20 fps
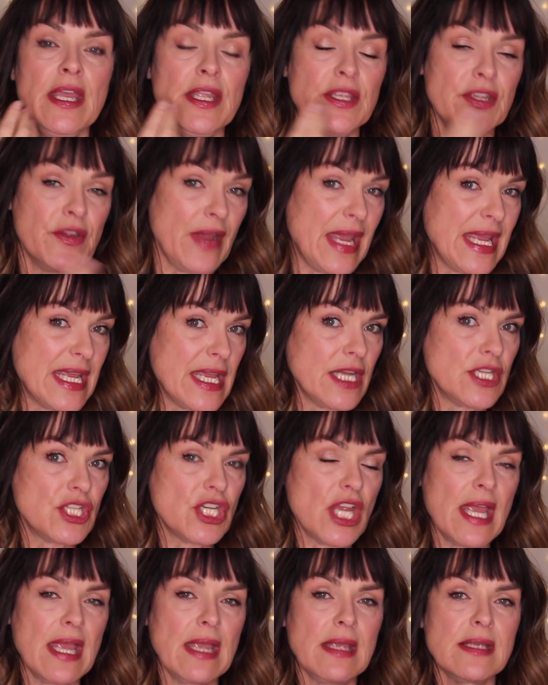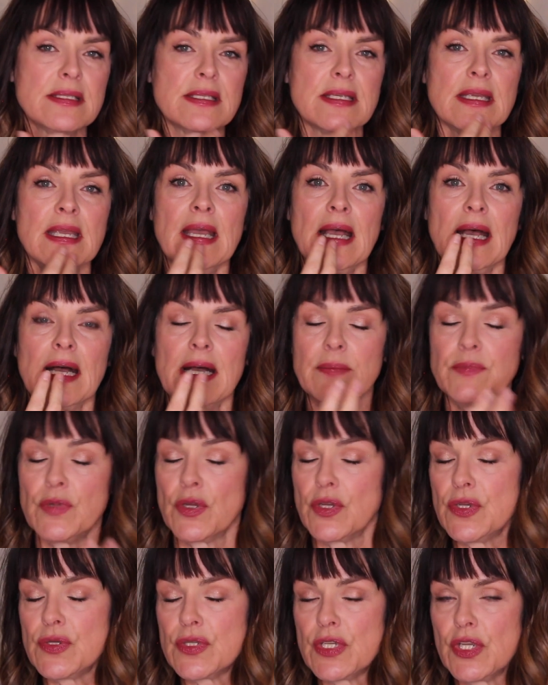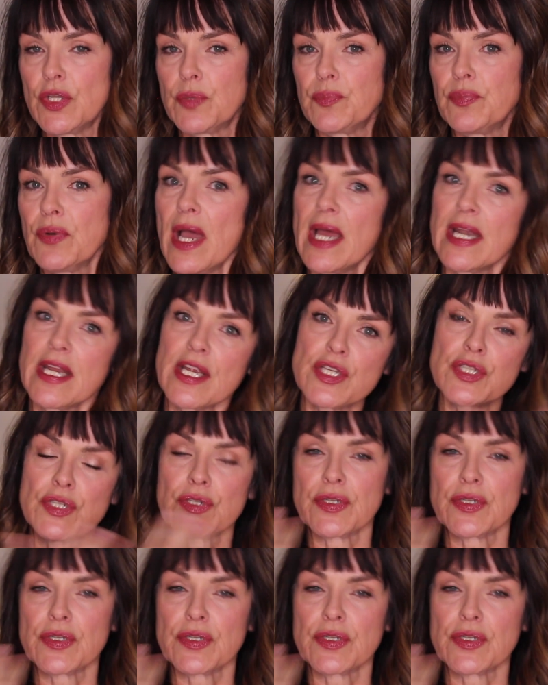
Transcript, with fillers: your AHAs, um, you're using good products,